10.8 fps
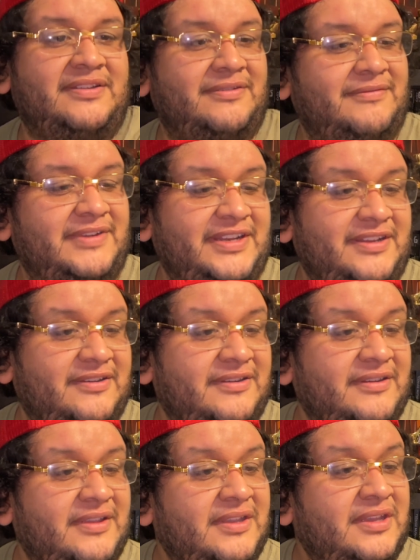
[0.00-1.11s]
right here.
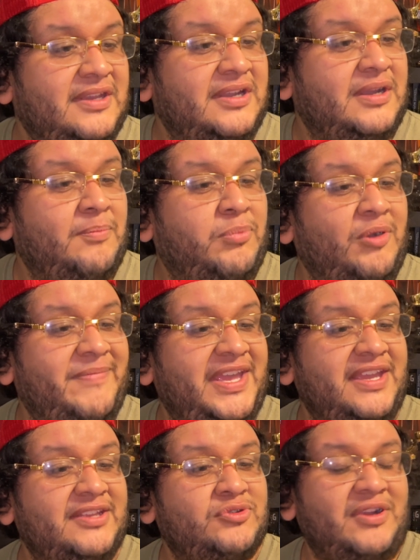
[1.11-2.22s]

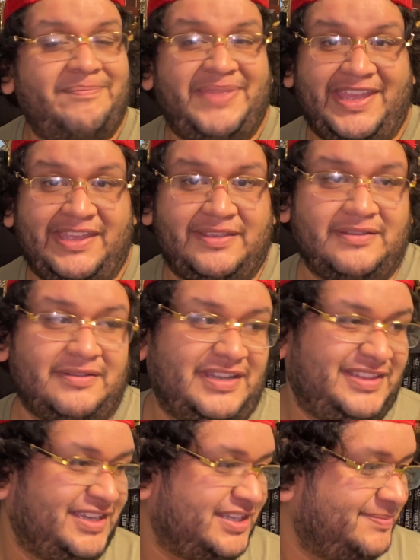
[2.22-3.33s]
Pomme Trompe. I
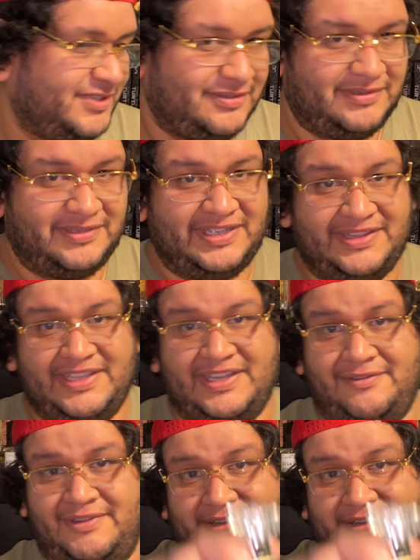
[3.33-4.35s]
think I spelled it right. I think I read it